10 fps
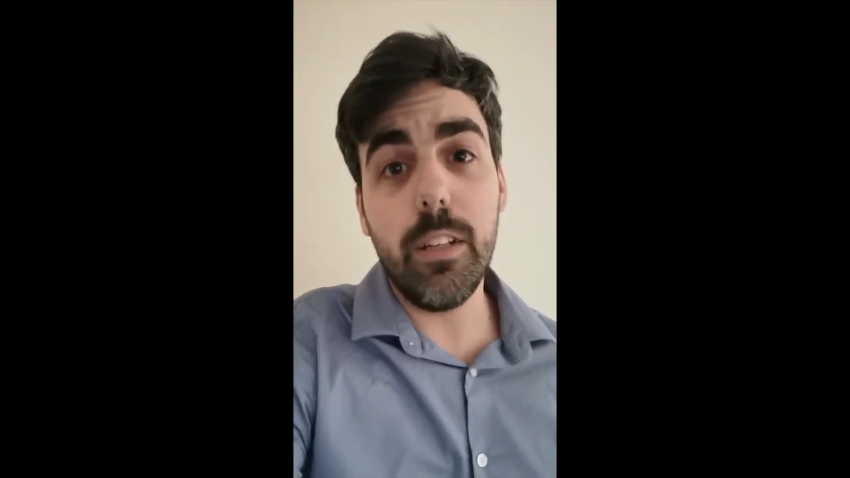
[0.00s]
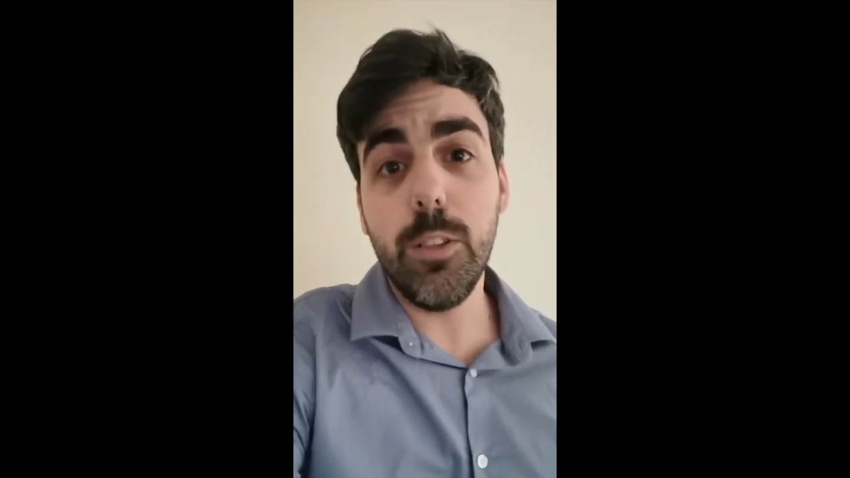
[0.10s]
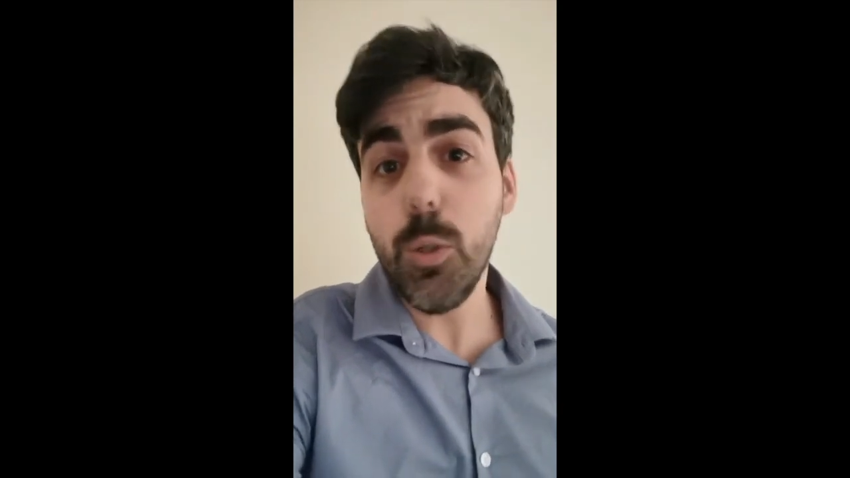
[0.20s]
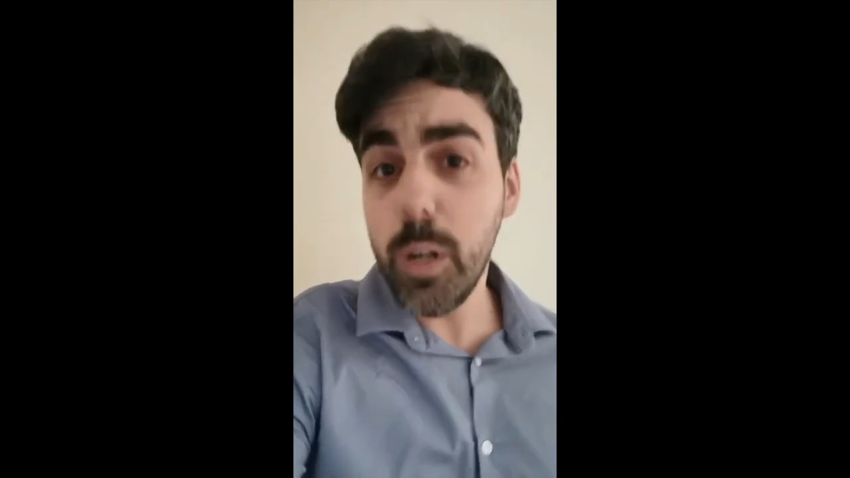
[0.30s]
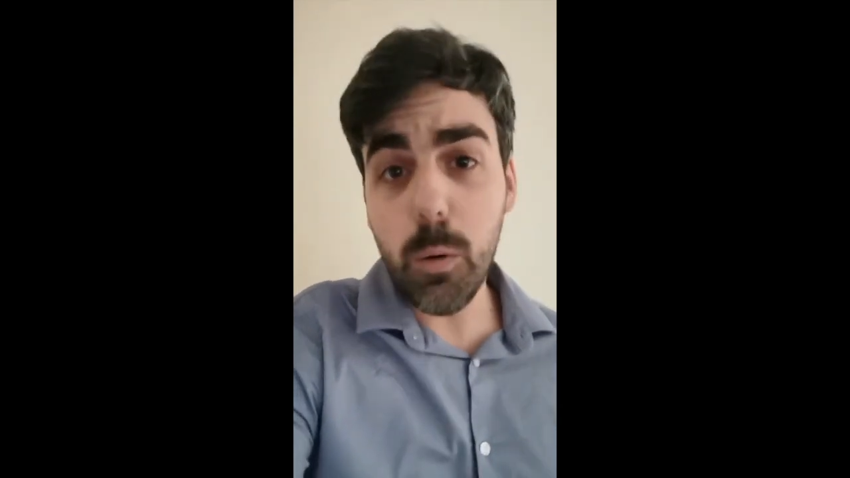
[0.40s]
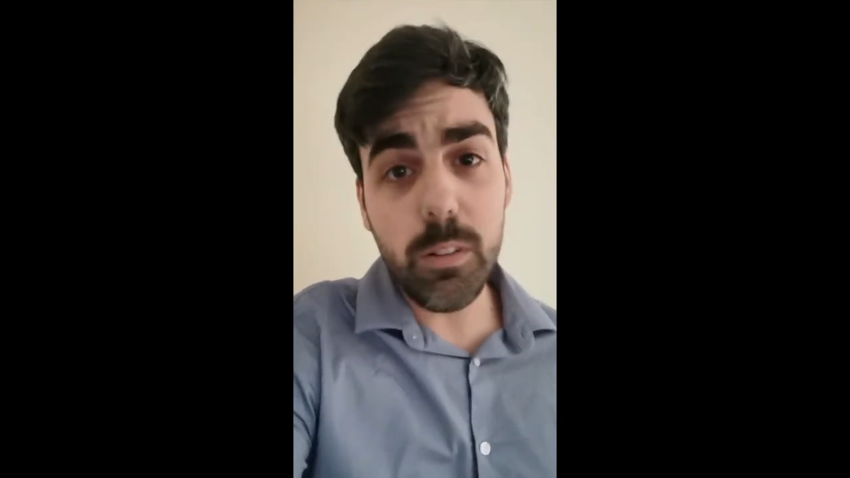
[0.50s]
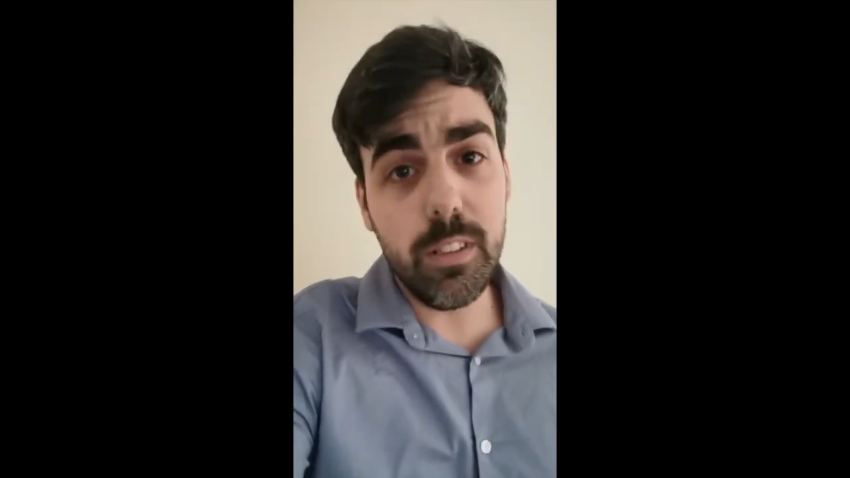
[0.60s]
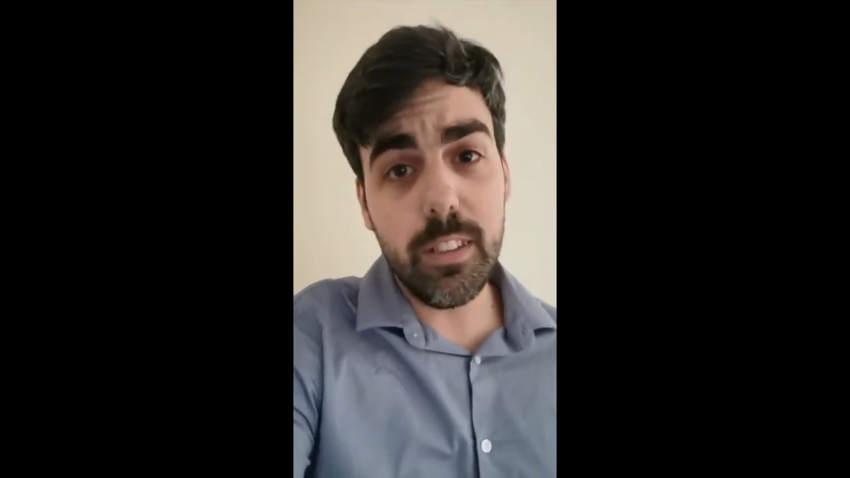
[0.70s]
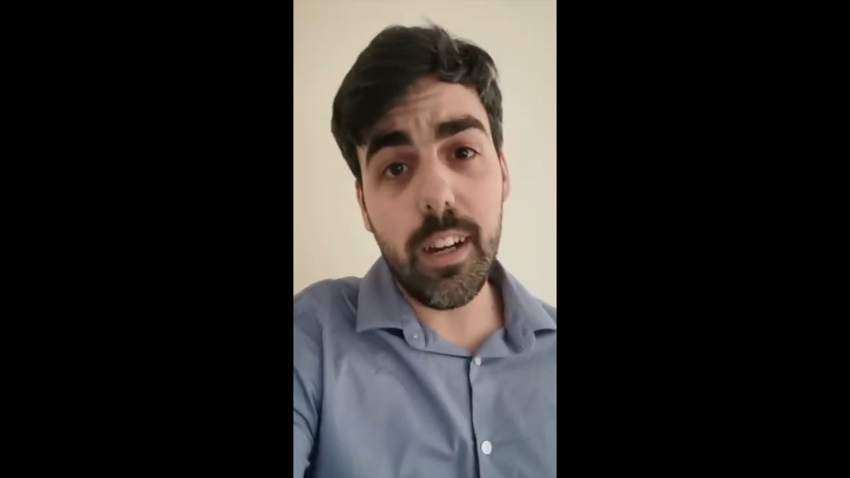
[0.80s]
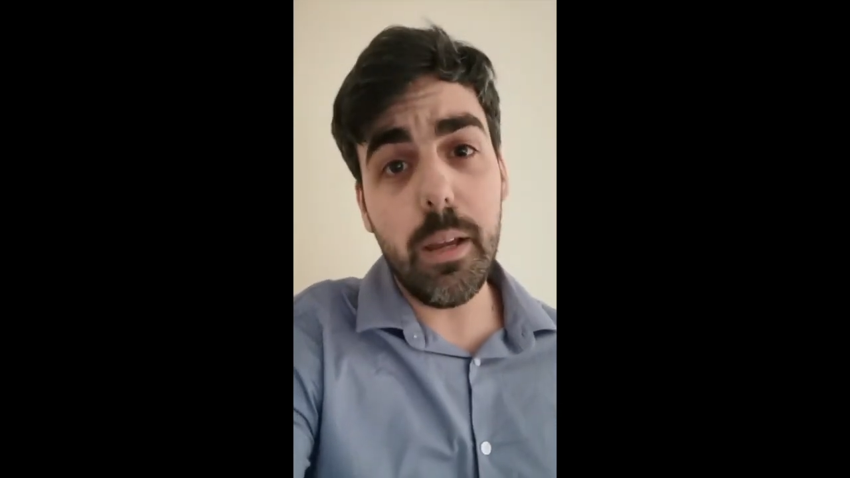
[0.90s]
that Zuriel was
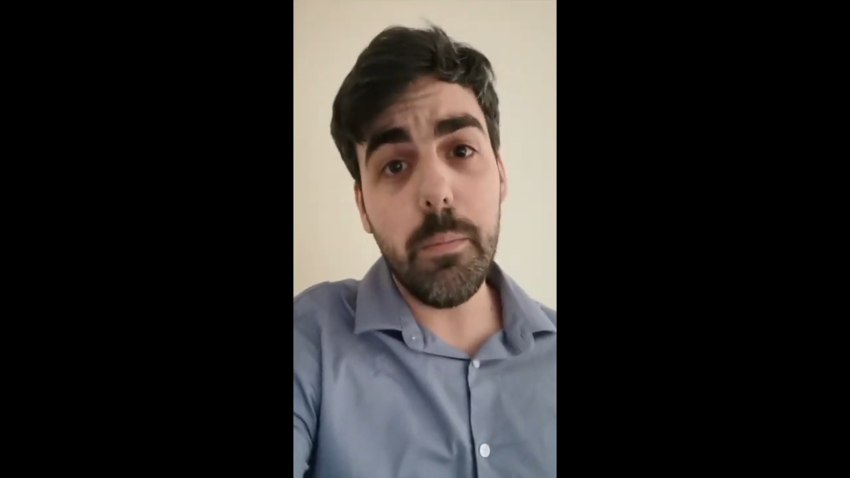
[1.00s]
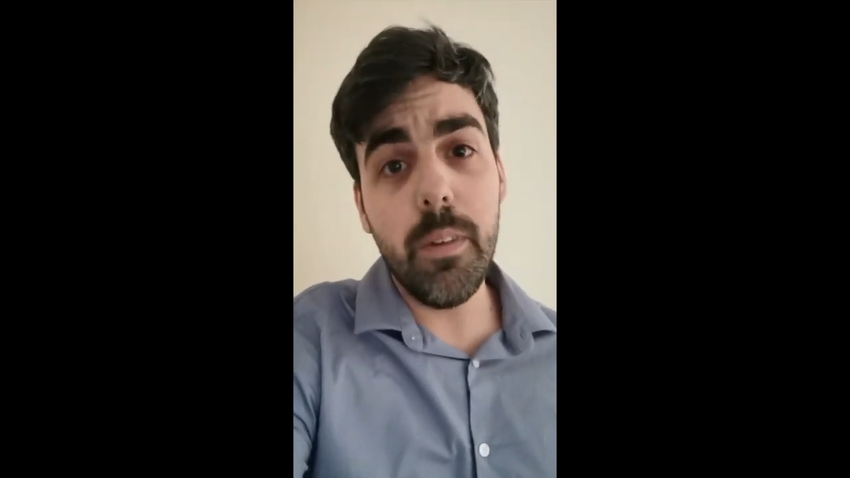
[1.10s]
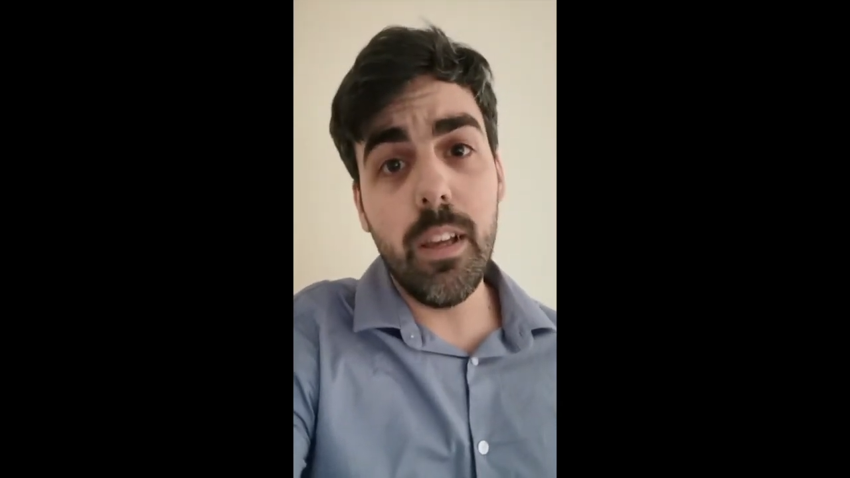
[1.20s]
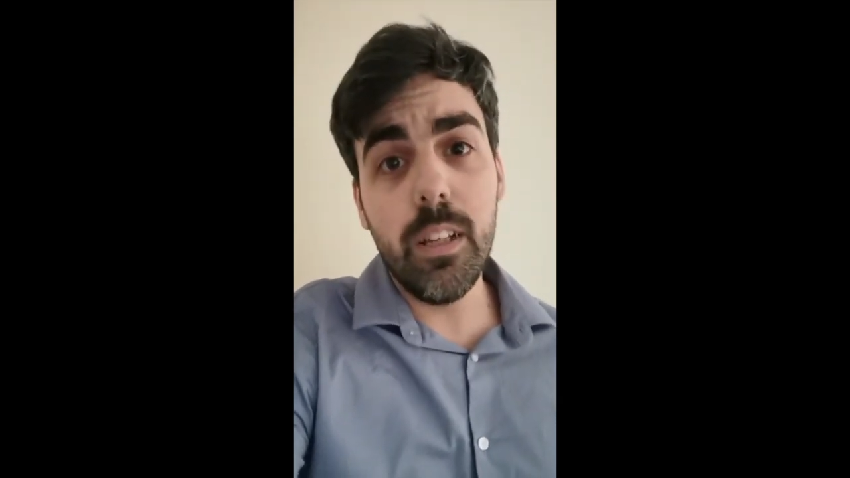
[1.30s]
in time